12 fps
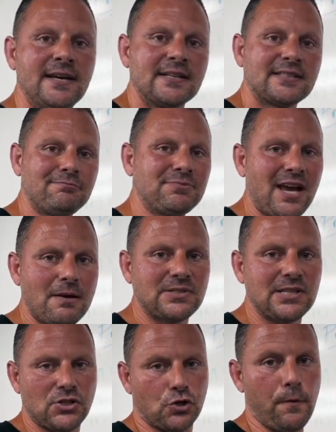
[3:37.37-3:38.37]
Sometimes
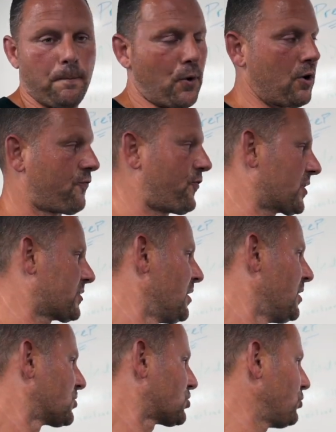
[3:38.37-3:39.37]
it's too perfect.
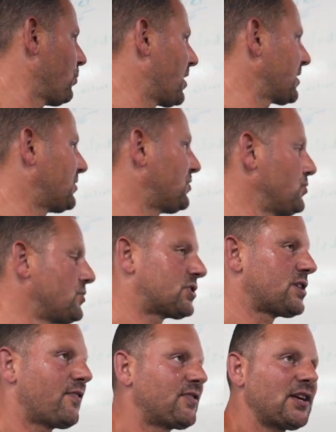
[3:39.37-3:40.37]
So you want to do
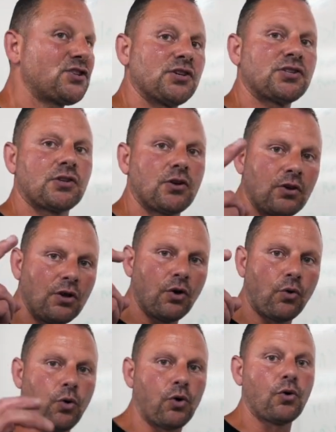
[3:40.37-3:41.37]
stuff that just, you know,
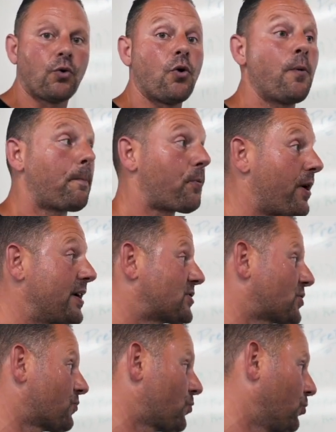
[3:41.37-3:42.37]
quote unquote breaks
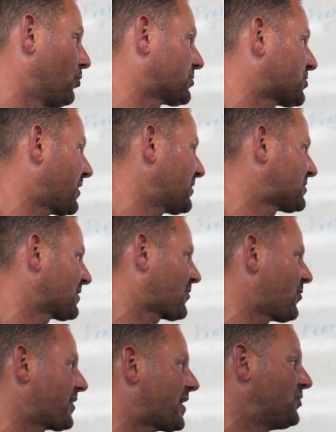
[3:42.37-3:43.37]
the rules. So I used to
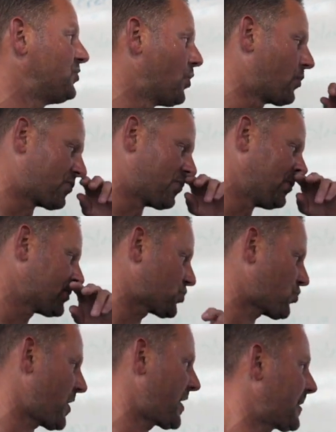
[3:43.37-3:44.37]
call that no rules
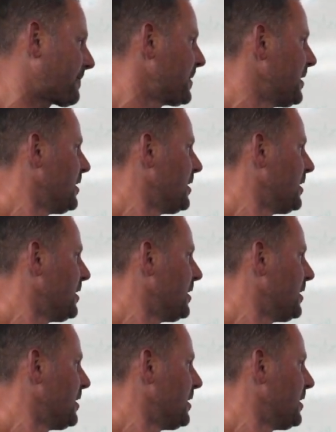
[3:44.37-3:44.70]
training.